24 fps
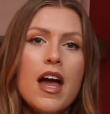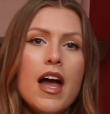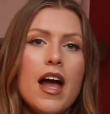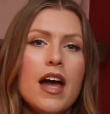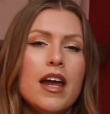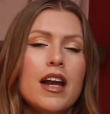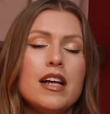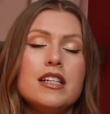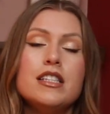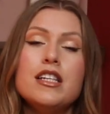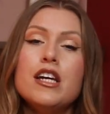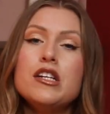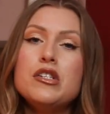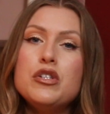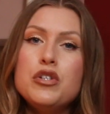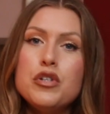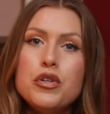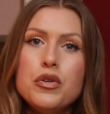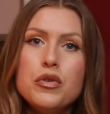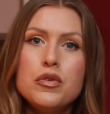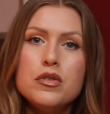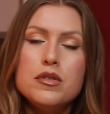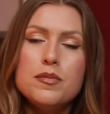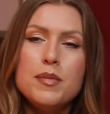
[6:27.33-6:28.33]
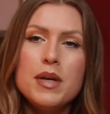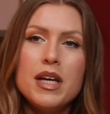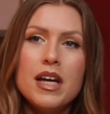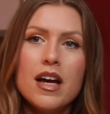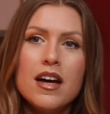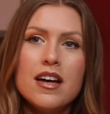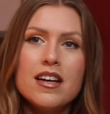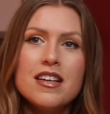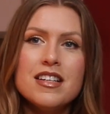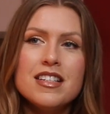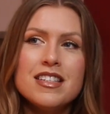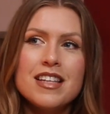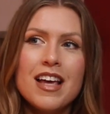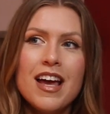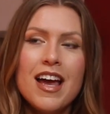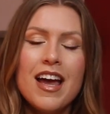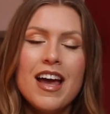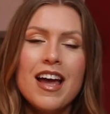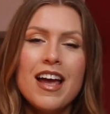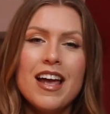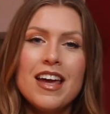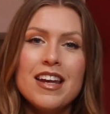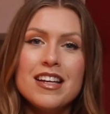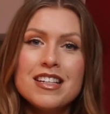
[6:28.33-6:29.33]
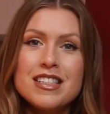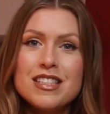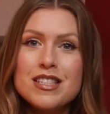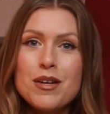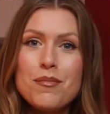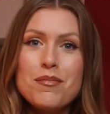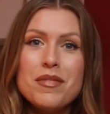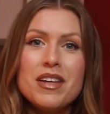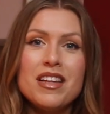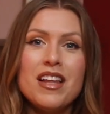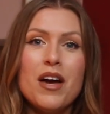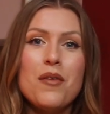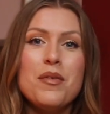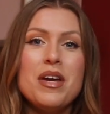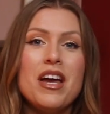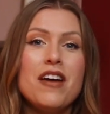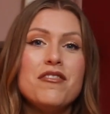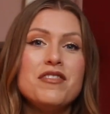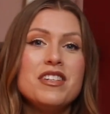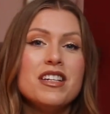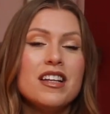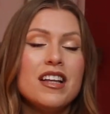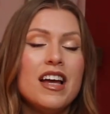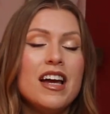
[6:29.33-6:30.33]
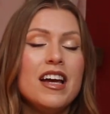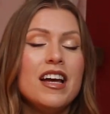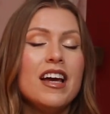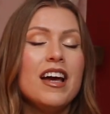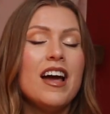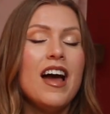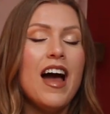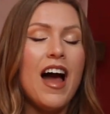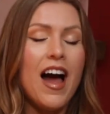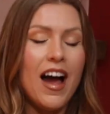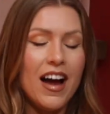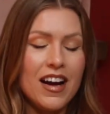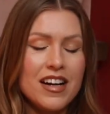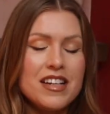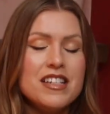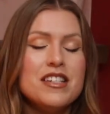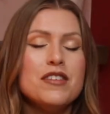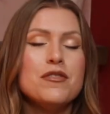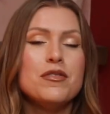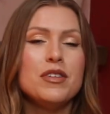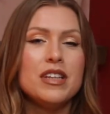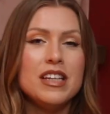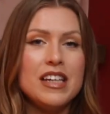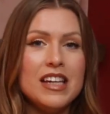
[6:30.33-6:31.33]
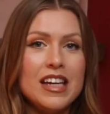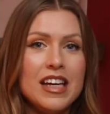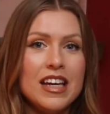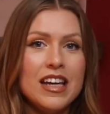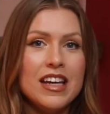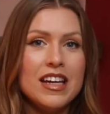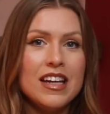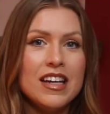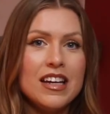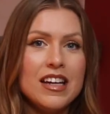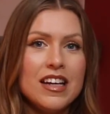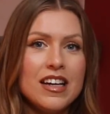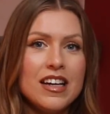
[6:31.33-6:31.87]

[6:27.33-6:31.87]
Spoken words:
And I say choose because it is something that we have to like actively,